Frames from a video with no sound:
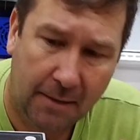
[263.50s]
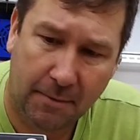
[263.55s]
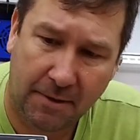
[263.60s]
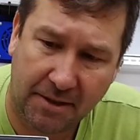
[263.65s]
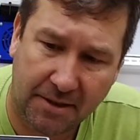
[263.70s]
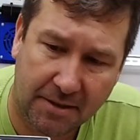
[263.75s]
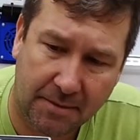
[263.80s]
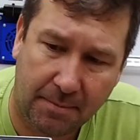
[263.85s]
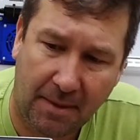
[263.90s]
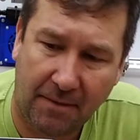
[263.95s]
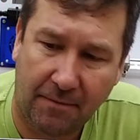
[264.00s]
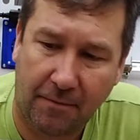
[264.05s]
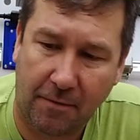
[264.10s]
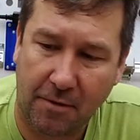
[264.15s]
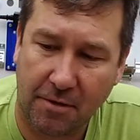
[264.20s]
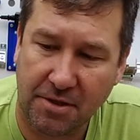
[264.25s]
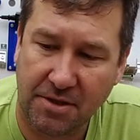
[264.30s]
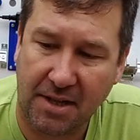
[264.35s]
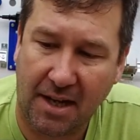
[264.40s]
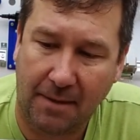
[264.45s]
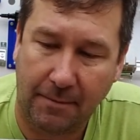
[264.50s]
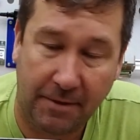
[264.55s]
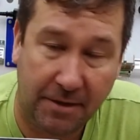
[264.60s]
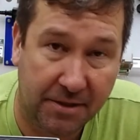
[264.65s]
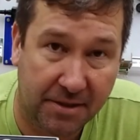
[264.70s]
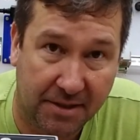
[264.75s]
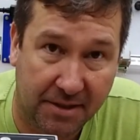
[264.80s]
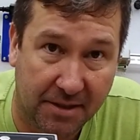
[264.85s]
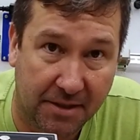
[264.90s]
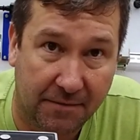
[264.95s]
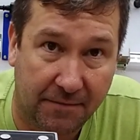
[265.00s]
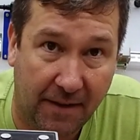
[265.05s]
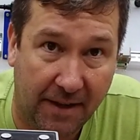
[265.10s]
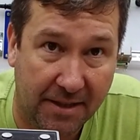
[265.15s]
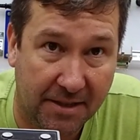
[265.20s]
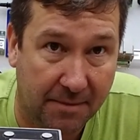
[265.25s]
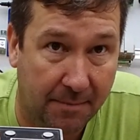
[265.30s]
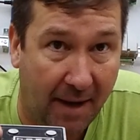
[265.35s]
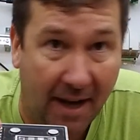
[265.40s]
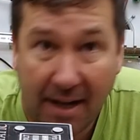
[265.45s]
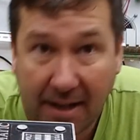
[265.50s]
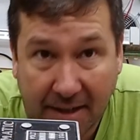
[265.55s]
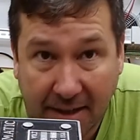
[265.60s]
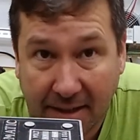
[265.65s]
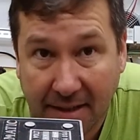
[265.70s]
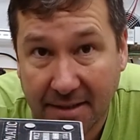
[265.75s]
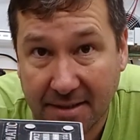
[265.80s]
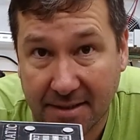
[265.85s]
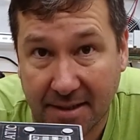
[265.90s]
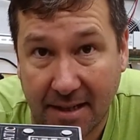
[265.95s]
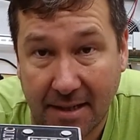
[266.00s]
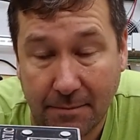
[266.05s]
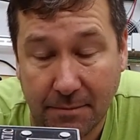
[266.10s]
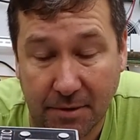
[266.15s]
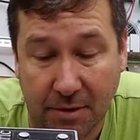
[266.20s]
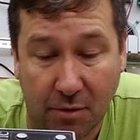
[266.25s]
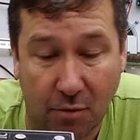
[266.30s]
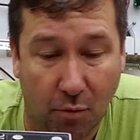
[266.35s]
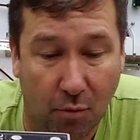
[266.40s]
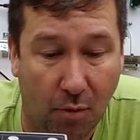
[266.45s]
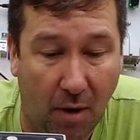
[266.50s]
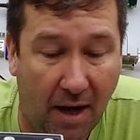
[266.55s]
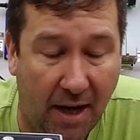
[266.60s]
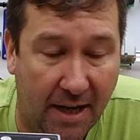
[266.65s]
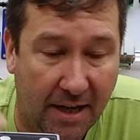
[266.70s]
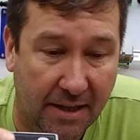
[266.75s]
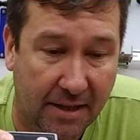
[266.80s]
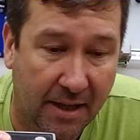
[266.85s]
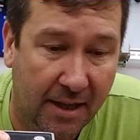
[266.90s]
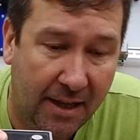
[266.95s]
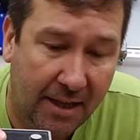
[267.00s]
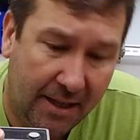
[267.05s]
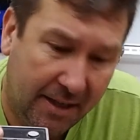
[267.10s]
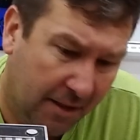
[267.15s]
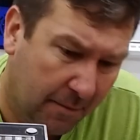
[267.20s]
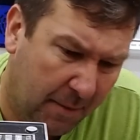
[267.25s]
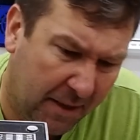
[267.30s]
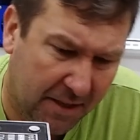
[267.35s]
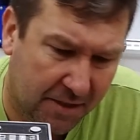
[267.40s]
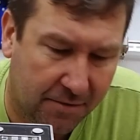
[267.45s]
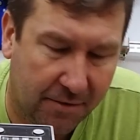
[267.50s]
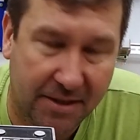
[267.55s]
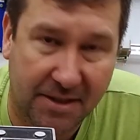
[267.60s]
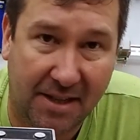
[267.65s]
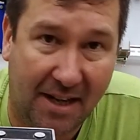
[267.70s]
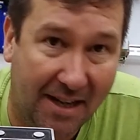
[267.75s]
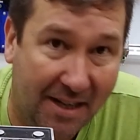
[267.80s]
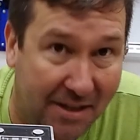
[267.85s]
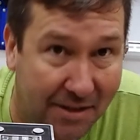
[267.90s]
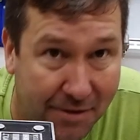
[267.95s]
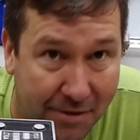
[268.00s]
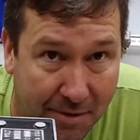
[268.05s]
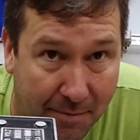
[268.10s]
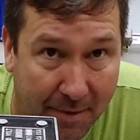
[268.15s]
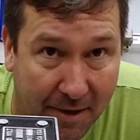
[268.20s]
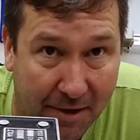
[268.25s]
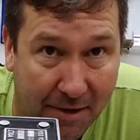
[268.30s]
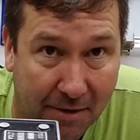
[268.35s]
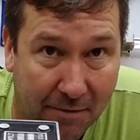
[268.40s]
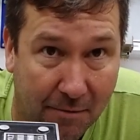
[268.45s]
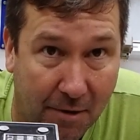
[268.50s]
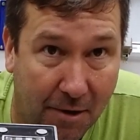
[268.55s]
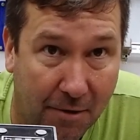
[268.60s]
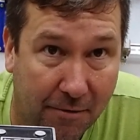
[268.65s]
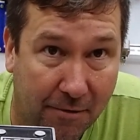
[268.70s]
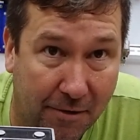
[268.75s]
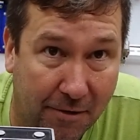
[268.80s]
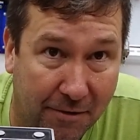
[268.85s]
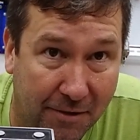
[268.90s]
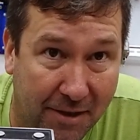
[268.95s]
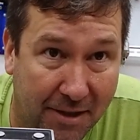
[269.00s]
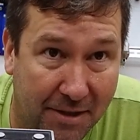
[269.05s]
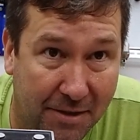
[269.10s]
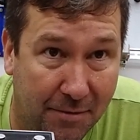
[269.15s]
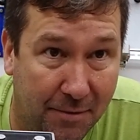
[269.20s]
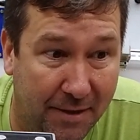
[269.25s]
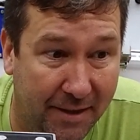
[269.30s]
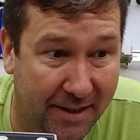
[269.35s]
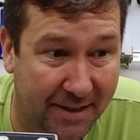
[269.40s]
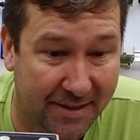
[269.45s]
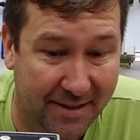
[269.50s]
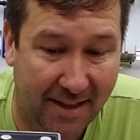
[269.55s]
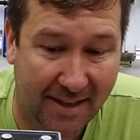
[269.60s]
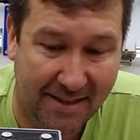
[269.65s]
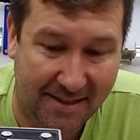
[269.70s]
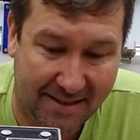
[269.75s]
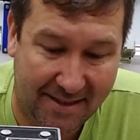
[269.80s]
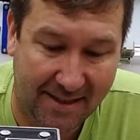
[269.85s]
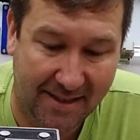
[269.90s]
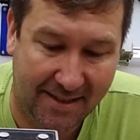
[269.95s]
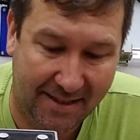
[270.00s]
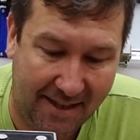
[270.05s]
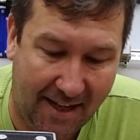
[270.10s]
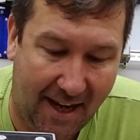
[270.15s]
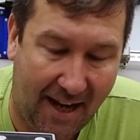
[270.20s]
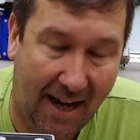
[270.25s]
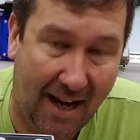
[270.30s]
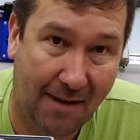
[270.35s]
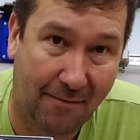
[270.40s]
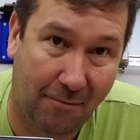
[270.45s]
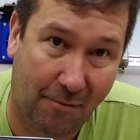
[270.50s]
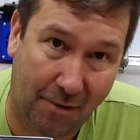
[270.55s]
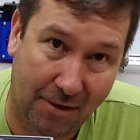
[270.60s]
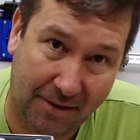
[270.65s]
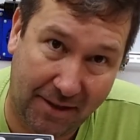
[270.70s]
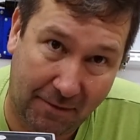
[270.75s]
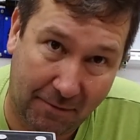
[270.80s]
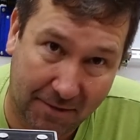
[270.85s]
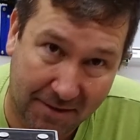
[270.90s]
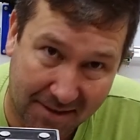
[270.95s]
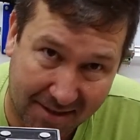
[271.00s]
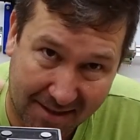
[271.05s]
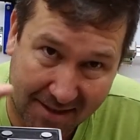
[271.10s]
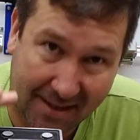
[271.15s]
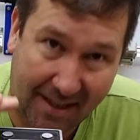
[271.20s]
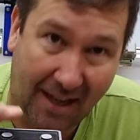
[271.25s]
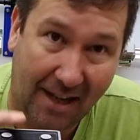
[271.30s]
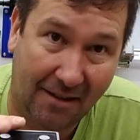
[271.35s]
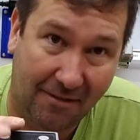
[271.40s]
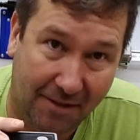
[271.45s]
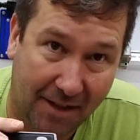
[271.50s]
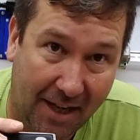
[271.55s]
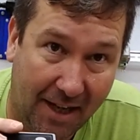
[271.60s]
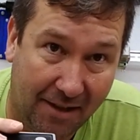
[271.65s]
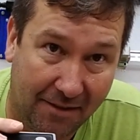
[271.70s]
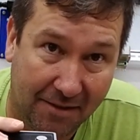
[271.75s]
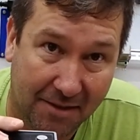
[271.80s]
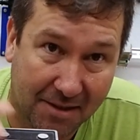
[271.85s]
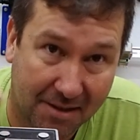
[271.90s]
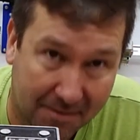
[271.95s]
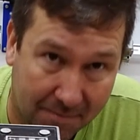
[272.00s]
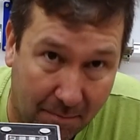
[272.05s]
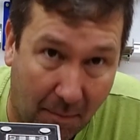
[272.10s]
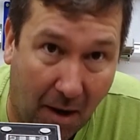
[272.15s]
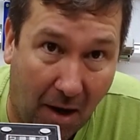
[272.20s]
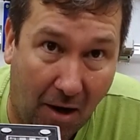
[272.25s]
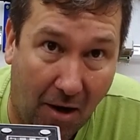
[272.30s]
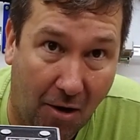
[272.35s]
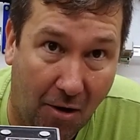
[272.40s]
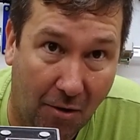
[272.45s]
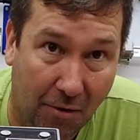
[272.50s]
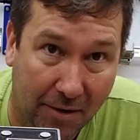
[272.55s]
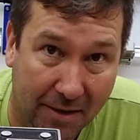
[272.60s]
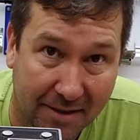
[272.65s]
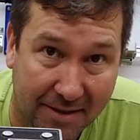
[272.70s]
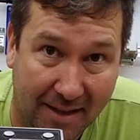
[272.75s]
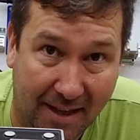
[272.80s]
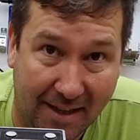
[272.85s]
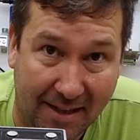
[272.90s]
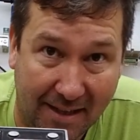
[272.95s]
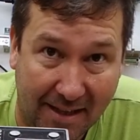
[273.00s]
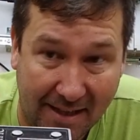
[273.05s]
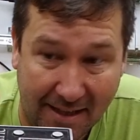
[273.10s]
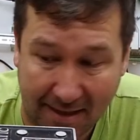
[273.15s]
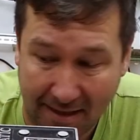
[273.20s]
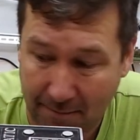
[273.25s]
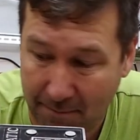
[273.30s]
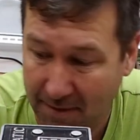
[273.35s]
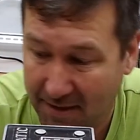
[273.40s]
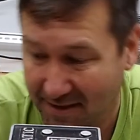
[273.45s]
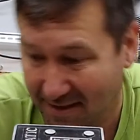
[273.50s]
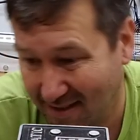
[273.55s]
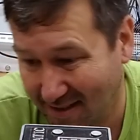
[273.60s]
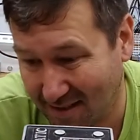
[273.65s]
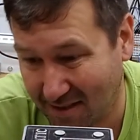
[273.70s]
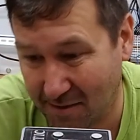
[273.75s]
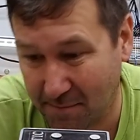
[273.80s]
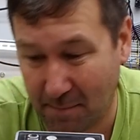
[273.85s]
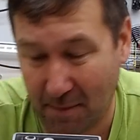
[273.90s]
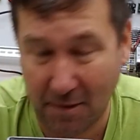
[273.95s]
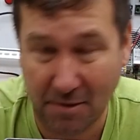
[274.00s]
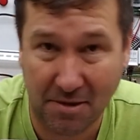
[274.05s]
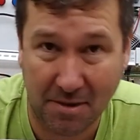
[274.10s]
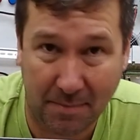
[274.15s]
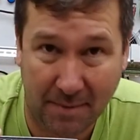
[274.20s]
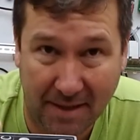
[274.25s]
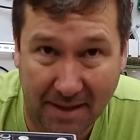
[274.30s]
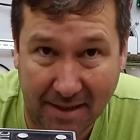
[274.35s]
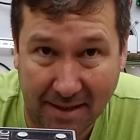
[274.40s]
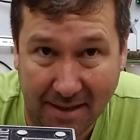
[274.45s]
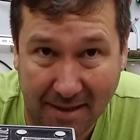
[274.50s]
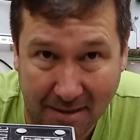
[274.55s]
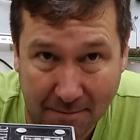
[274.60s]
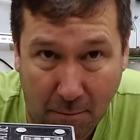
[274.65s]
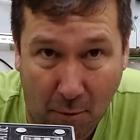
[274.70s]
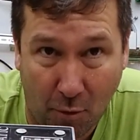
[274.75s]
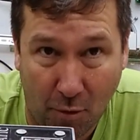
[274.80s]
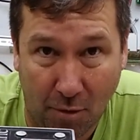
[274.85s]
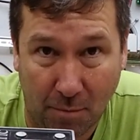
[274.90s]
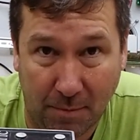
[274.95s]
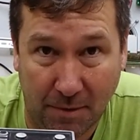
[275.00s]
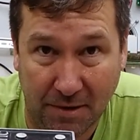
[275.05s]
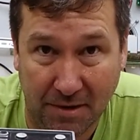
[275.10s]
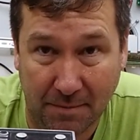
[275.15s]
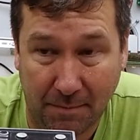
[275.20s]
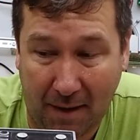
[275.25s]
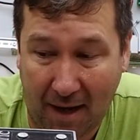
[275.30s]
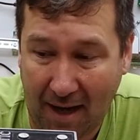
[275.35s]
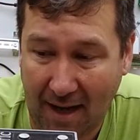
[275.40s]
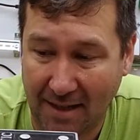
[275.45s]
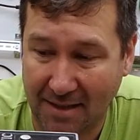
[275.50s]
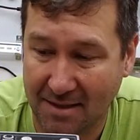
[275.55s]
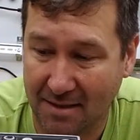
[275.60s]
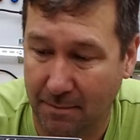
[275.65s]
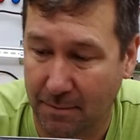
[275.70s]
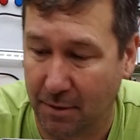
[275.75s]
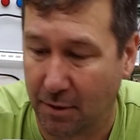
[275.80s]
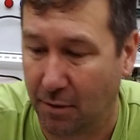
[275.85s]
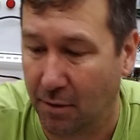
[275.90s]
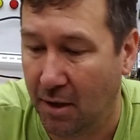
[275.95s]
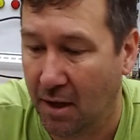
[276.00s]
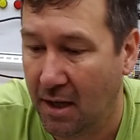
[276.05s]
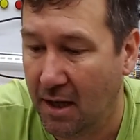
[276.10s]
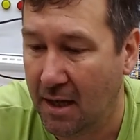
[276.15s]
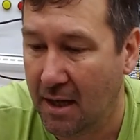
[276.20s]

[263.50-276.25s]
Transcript: But this is my first time using this Phase-A-Matic, and it seems great. The biggest reason I didn't use American Rotary on this one is they didn't have one that would scale down as small as I need it, because this is supposed to be as portable as possible.